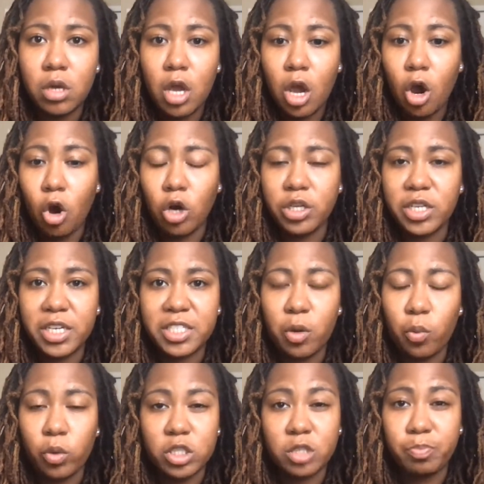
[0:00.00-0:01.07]
or doesn't
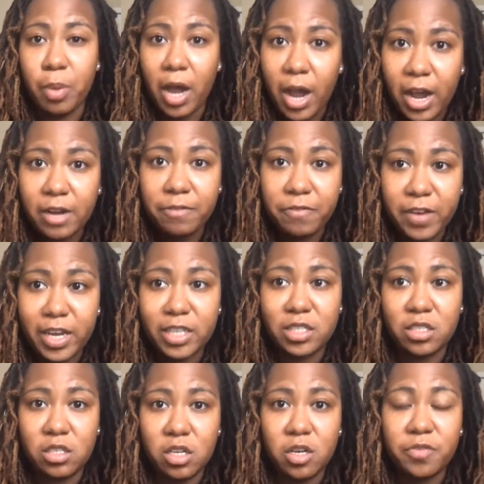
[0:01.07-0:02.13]
respond fast
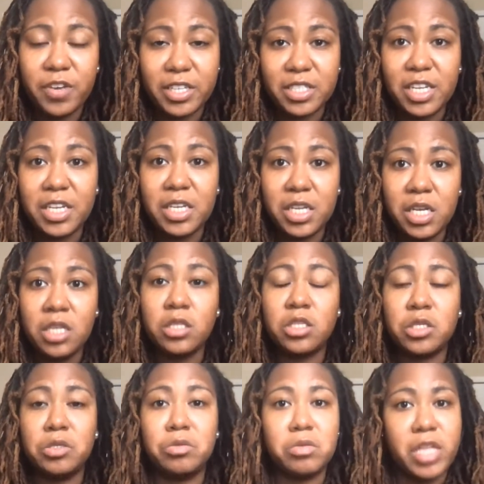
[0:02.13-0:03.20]
enough as they need
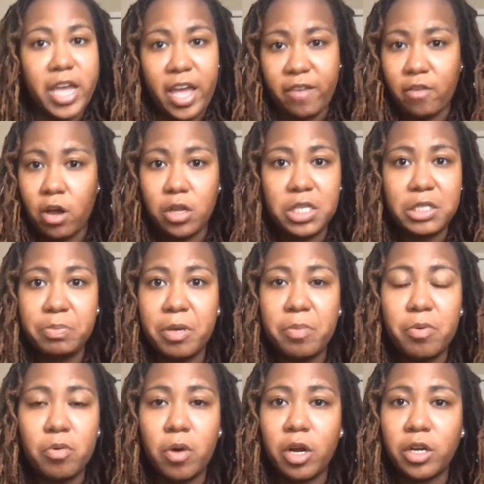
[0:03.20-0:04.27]
to, they have all these people
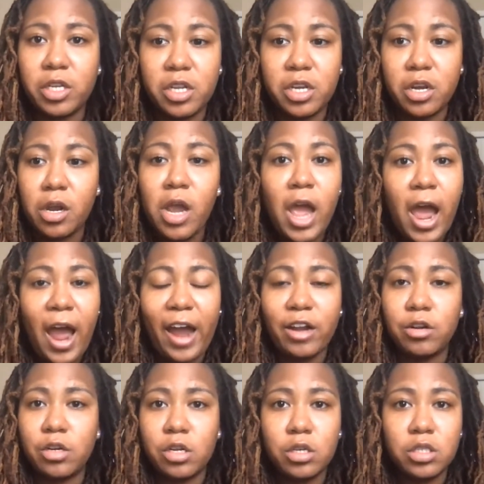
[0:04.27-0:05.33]
working there. I don't
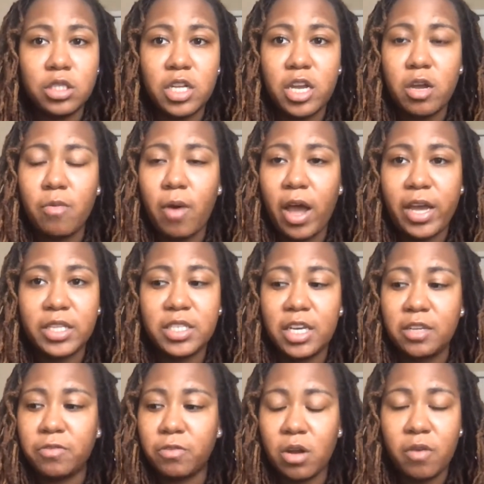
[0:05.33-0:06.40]
understand why it takes
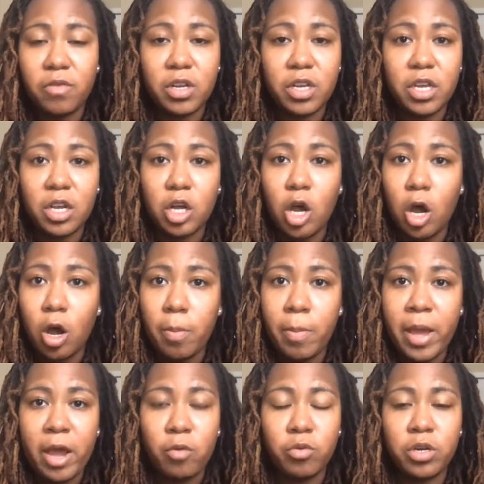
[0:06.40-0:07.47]
forever to get a call
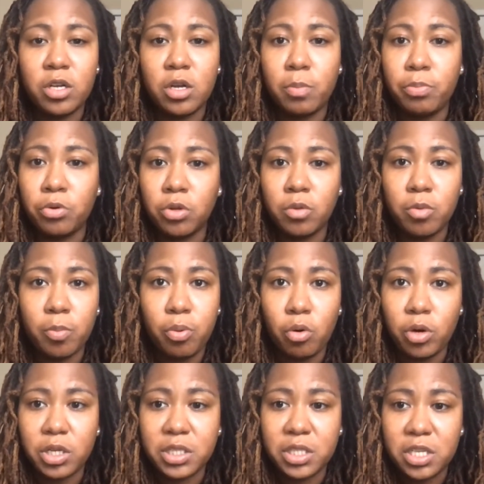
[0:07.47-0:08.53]
back when a bully report
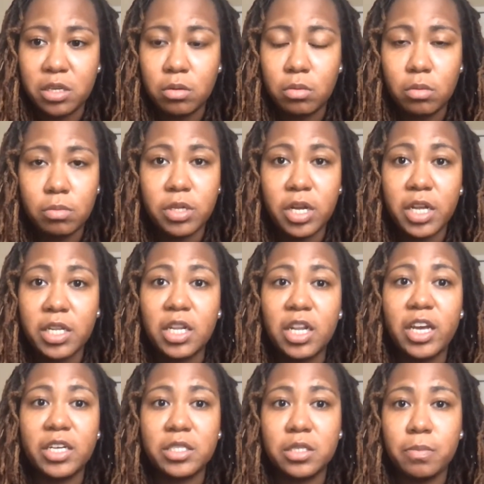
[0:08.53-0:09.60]
is sent.
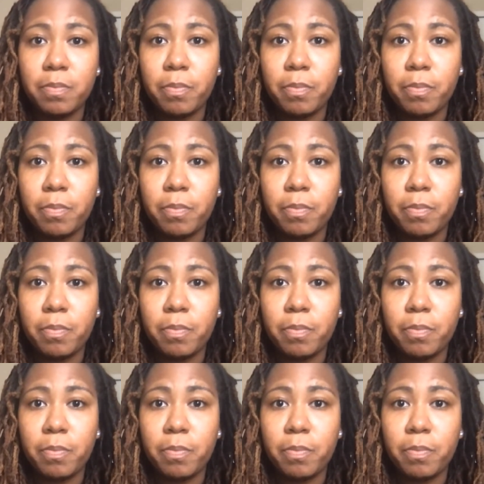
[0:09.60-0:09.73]
Nonetheless,